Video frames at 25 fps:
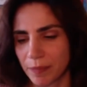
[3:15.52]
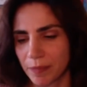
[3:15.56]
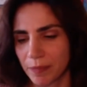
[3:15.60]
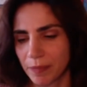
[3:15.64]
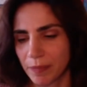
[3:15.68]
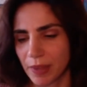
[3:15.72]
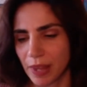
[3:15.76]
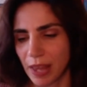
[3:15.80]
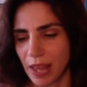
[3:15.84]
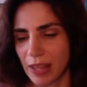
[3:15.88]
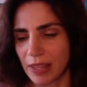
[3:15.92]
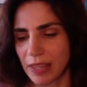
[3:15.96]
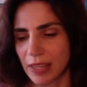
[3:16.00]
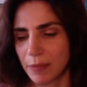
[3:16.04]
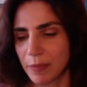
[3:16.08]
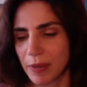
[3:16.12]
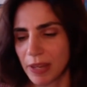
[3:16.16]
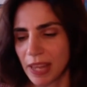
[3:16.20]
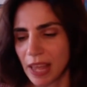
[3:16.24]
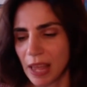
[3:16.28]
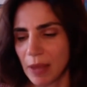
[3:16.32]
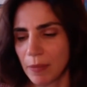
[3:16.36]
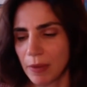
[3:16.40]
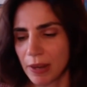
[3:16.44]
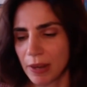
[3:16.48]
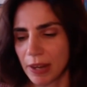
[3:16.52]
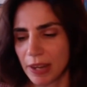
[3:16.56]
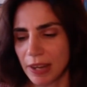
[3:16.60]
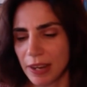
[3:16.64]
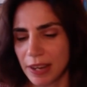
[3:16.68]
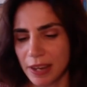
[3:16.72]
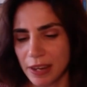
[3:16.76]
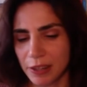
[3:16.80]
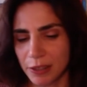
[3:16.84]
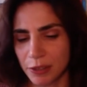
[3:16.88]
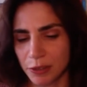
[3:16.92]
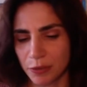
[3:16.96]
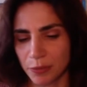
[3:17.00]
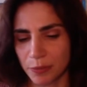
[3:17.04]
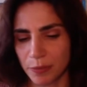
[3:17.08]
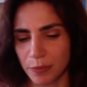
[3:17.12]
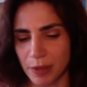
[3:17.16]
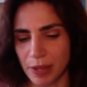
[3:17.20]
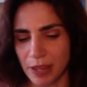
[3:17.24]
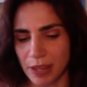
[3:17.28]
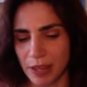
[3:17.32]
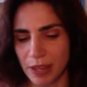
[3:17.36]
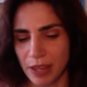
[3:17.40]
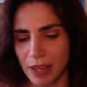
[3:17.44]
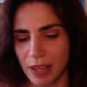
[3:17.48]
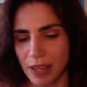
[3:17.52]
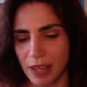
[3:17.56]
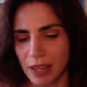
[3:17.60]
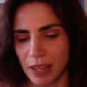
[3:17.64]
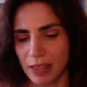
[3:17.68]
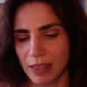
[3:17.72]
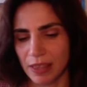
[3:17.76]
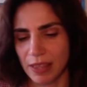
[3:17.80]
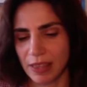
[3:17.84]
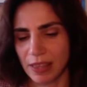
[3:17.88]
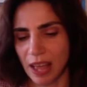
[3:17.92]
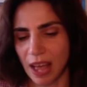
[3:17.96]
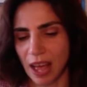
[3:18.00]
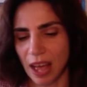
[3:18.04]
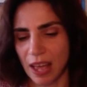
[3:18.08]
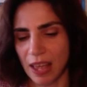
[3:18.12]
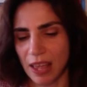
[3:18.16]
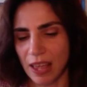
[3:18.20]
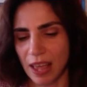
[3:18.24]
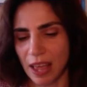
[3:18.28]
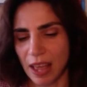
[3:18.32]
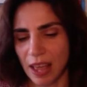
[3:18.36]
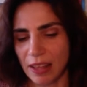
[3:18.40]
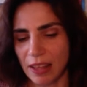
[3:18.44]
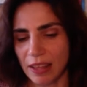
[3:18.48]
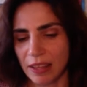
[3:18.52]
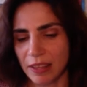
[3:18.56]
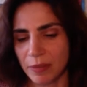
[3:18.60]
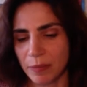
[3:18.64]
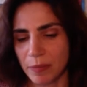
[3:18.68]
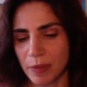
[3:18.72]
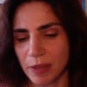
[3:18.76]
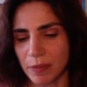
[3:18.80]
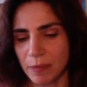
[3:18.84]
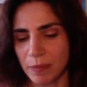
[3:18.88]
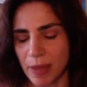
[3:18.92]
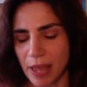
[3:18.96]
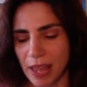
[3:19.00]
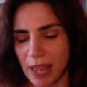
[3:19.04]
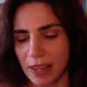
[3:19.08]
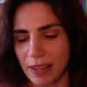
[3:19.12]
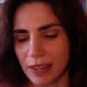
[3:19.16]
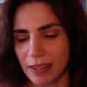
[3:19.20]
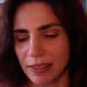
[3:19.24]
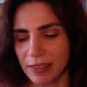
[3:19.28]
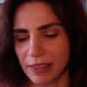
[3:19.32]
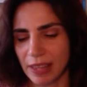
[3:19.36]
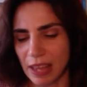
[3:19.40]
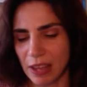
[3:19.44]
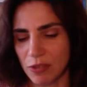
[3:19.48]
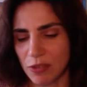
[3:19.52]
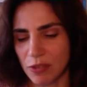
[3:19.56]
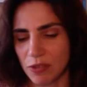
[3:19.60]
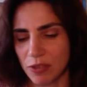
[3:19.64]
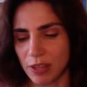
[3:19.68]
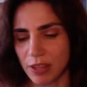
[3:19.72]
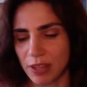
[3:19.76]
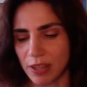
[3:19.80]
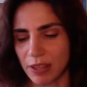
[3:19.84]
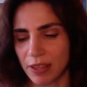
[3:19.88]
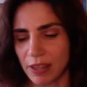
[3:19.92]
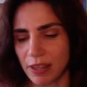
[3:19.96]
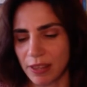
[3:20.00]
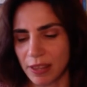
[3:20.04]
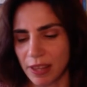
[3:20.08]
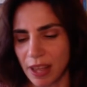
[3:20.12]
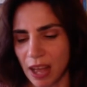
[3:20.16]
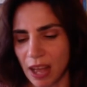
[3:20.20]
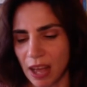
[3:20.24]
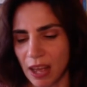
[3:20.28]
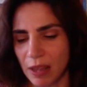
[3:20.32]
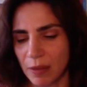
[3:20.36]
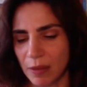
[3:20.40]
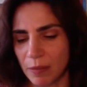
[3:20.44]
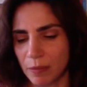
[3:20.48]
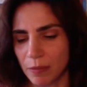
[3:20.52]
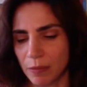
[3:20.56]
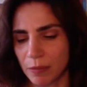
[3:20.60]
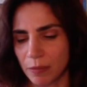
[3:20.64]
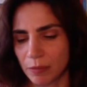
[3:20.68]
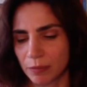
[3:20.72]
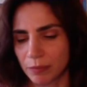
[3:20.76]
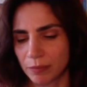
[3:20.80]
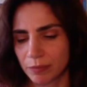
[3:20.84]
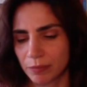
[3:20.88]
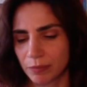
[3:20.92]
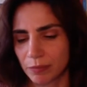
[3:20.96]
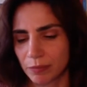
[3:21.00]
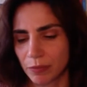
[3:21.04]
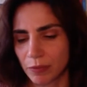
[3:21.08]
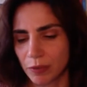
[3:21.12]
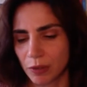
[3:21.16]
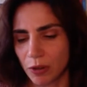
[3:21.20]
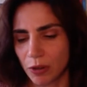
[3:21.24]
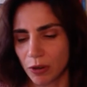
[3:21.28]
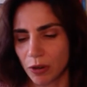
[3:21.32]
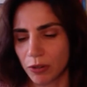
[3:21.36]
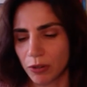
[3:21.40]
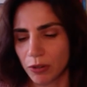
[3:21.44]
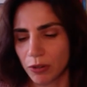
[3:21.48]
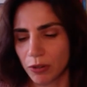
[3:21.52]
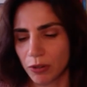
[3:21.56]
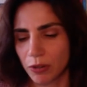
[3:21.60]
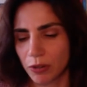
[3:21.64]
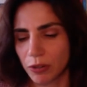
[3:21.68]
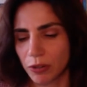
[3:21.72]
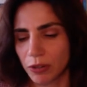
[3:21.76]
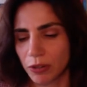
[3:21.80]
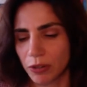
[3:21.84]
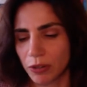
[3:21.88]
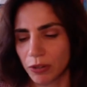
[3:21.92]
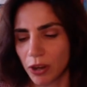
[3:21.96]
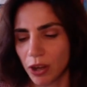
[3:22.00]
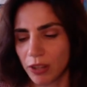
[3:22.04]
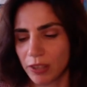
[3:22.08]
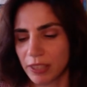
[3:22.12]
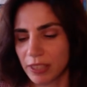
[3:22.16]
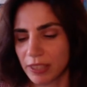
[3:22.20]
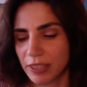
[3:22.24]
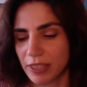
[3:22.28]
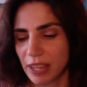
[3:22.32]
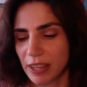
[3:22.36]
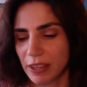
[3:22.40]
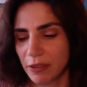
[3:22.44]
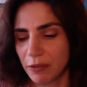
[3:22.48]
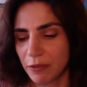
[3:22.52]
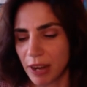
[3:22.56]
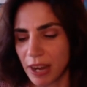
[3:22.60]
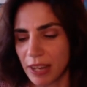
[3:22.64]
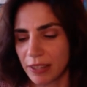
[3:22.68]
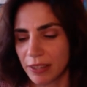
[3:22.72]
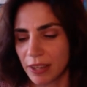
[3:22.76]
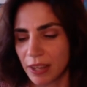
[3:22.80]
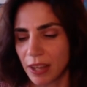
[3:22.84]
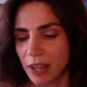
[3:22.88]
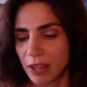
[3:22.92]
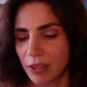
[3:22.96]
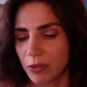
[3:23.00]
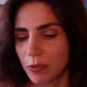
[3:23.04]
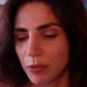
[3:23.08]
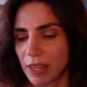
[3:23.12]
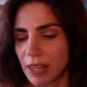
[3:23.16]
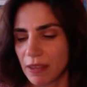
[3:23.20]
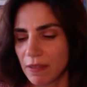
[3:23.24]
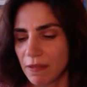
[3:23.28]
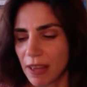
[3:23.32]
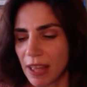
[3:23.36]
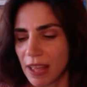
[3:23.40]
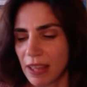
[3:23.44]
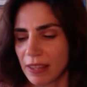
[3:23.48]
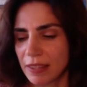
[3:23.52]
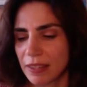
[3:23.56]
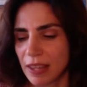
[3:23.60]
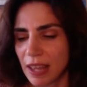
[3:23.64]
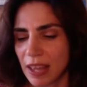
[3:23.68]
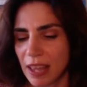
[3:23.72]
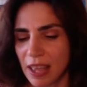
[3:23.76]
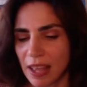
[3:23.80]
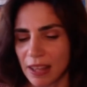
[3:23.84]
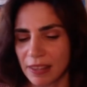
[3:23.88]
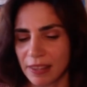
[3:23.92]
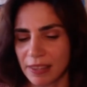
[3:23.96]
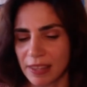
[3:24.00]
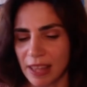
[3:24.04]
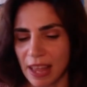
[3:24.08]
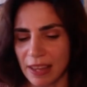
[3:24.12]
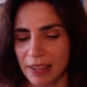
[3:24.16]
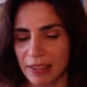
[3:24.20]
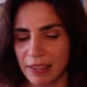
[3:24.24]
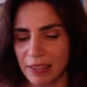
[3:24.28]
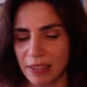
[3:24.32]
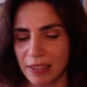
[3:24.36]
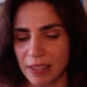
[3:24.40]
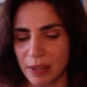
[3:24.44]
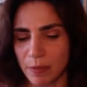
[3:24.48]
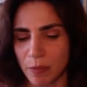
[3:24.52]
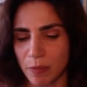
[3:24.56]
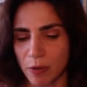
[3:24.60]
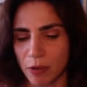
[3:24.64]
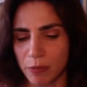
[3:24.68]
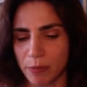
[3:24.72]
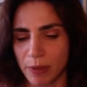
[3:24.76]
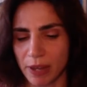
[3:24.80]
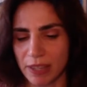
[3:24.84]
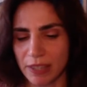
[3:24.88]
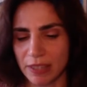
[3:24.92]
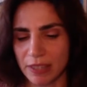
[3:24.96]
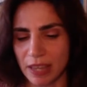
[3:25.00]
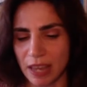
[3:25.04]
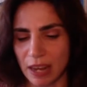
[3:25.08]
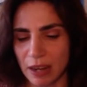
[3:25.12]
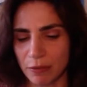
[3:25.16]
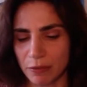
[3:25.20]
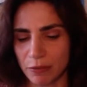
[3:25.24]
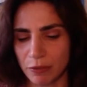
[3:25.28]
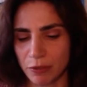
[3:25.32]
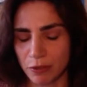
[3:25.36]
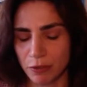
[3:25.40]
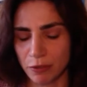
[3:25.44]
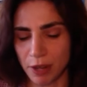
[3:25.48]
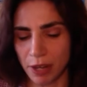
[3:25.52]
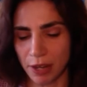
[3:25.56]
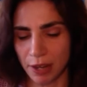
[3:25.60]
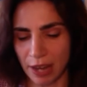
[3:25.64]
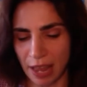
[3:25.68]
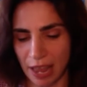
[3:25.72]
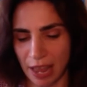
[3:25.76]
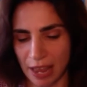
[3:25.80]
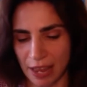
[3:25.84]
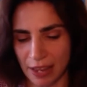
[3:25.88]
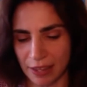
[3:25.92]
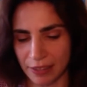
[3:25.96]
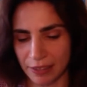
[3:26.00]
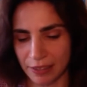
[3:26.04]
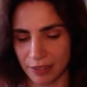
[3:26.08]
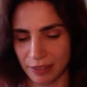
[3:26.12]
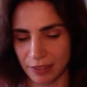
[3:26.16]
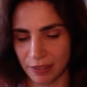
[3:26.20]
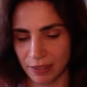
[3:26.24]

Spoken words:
and it became clear to me that I hadn't been paying attention at the time, or not at any rate to the events I had taken it upon myself to relate.